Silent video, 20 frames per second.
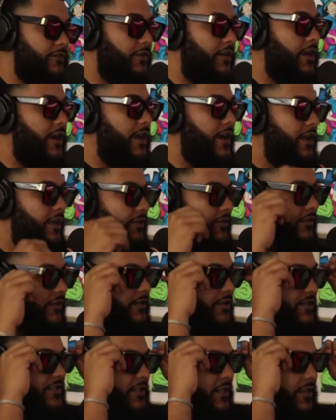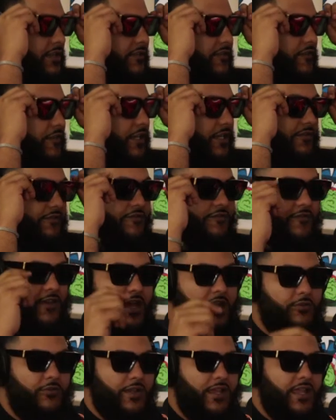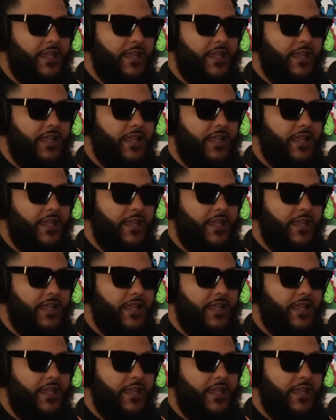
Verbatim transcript: Yeah. All right. You can suck a fucking fat one.